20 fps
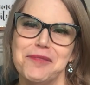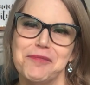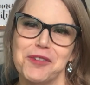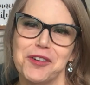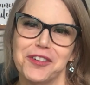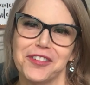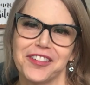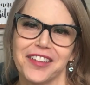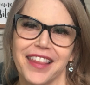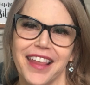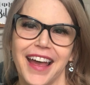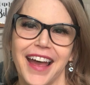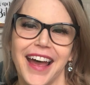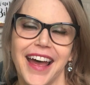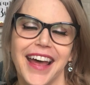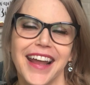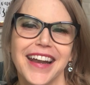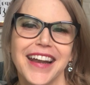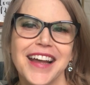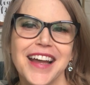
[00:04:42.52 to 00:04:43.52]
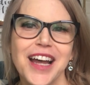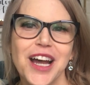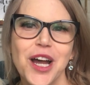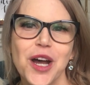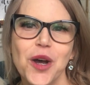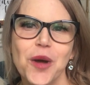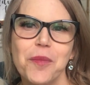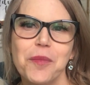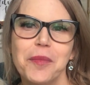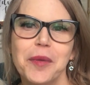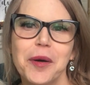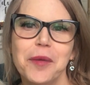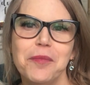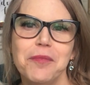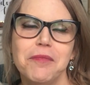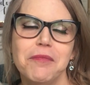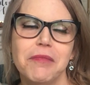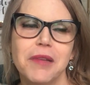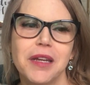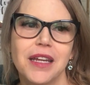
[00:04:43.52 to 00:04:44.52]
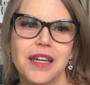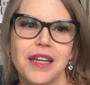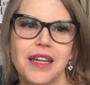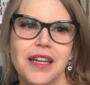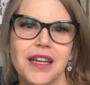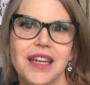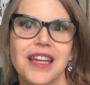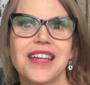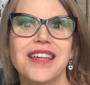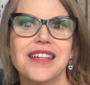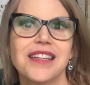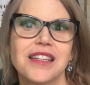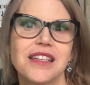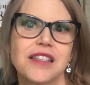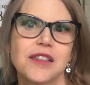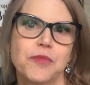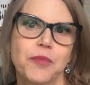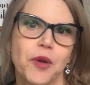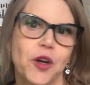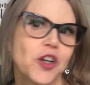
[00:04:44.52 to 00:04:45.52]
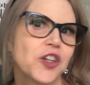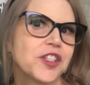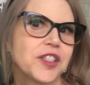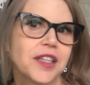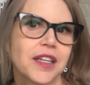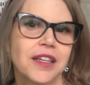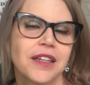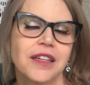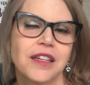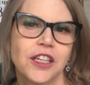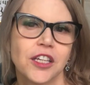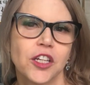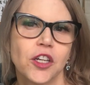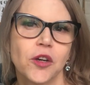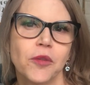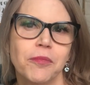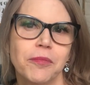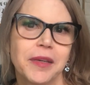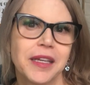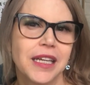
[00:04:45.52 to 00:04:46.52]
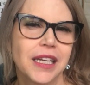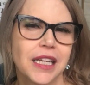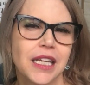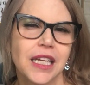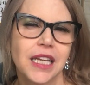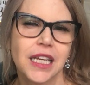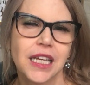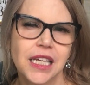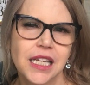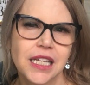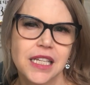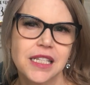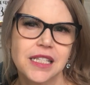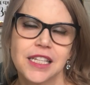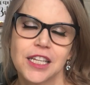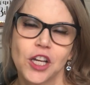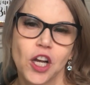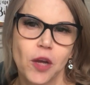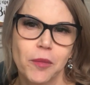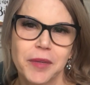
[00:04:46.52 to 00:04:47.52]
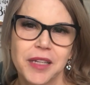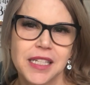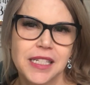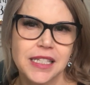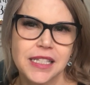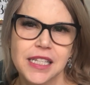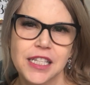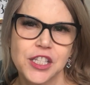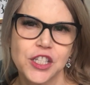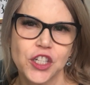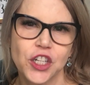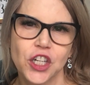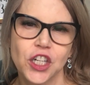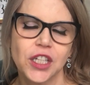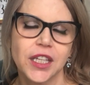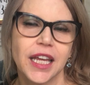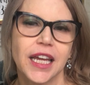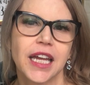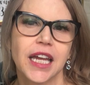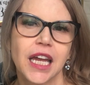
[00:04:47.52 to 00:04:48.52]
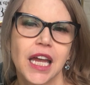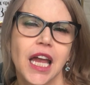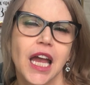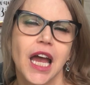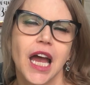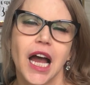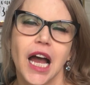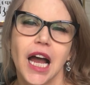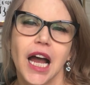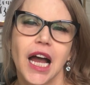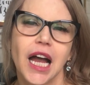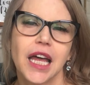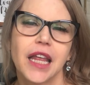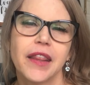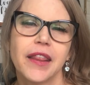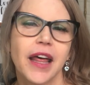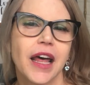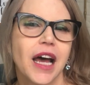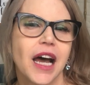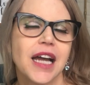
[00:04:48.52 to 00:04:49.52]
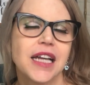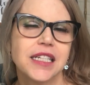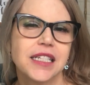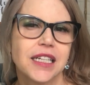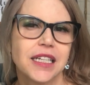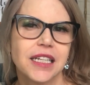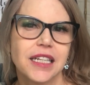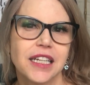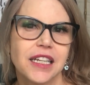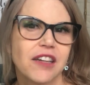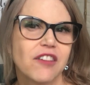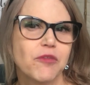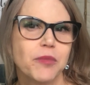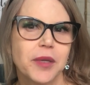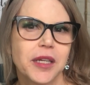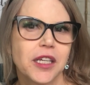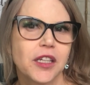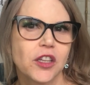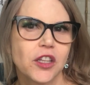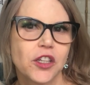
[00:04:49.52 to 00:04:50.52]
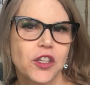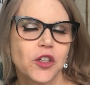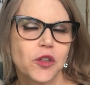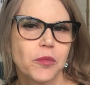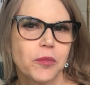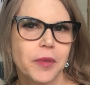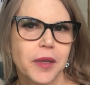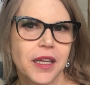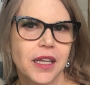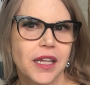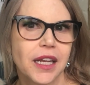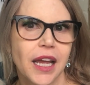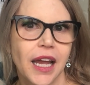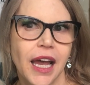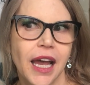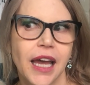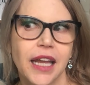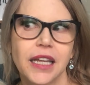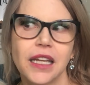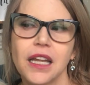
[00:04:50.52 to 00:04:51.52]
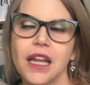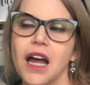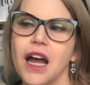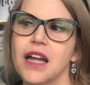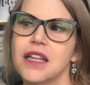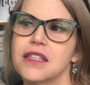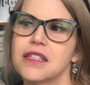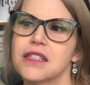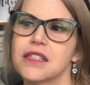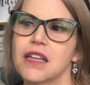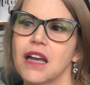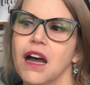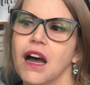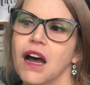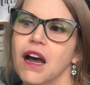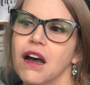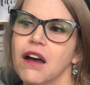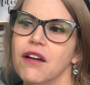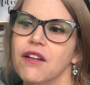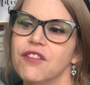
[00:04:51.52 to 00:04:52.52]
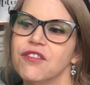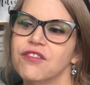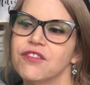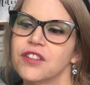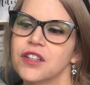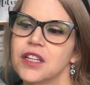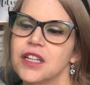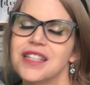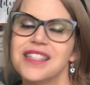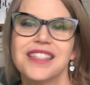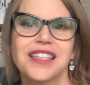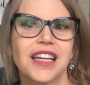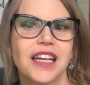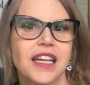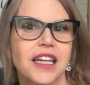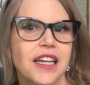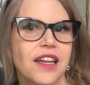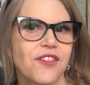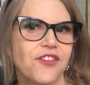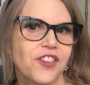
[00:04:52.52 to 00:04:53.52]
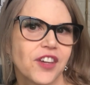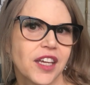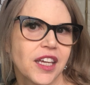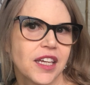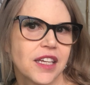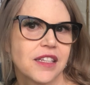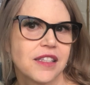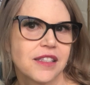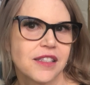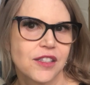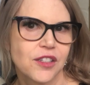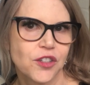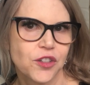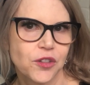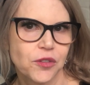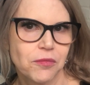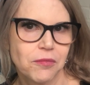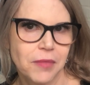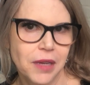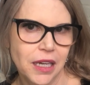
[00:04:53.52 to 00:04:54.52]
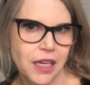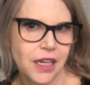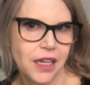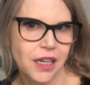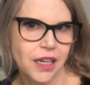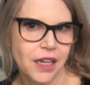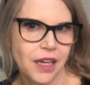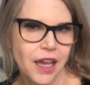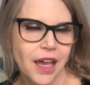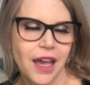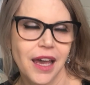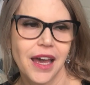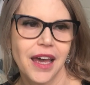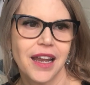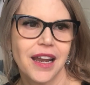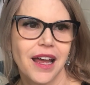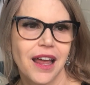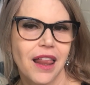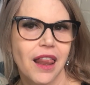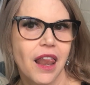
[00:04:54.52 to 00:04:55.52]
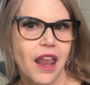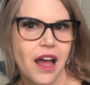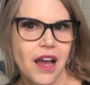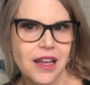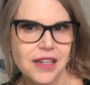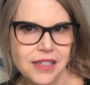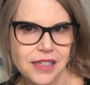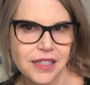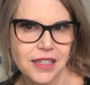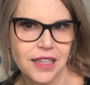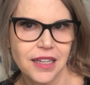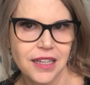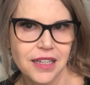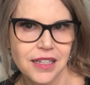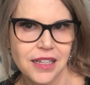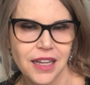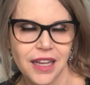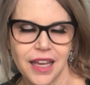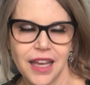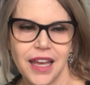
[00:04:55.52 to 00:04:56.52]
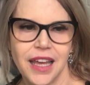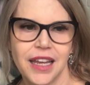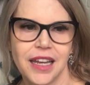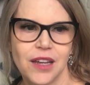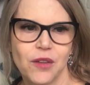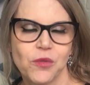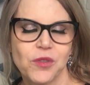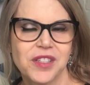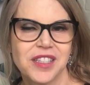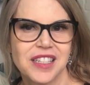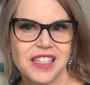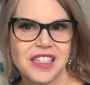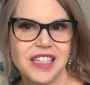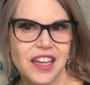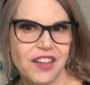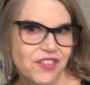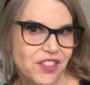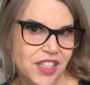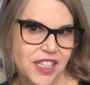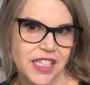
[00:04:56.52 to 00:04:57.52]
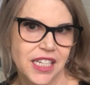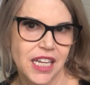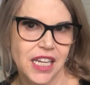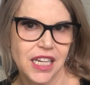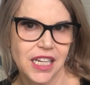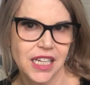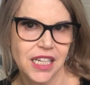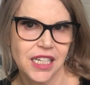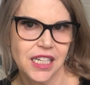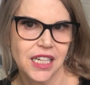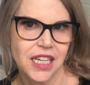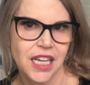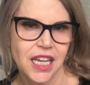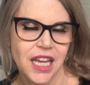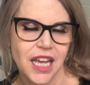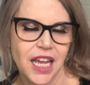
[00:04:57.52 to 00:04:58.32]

I'm over that, but being his person, you know, being his, he called me his sister. Like that identity of being little bit had lots of significance to me and I lost it and it was devastating.